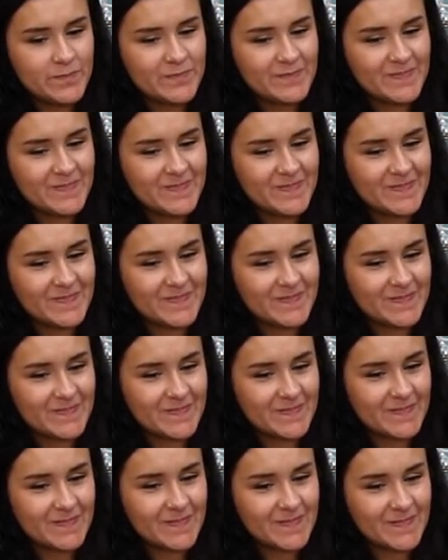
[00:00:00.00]

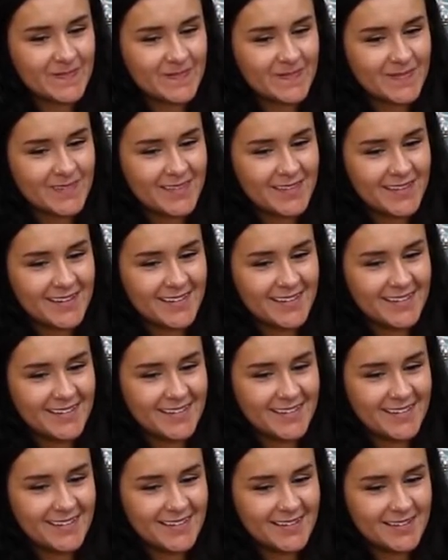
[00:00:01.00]

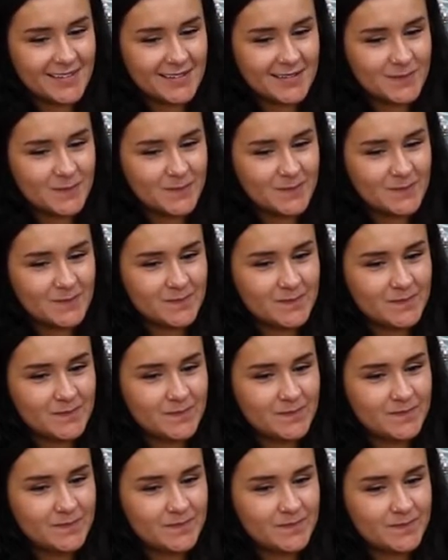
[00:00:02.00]

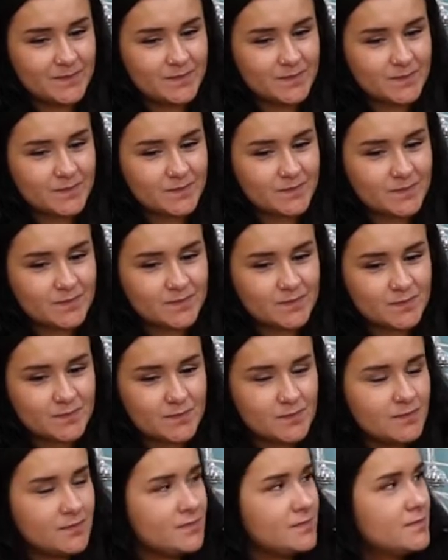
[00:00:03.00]

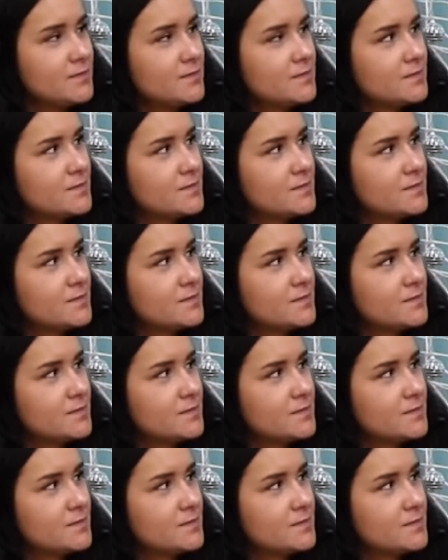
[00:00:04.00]
No words are spoken by the person on screen.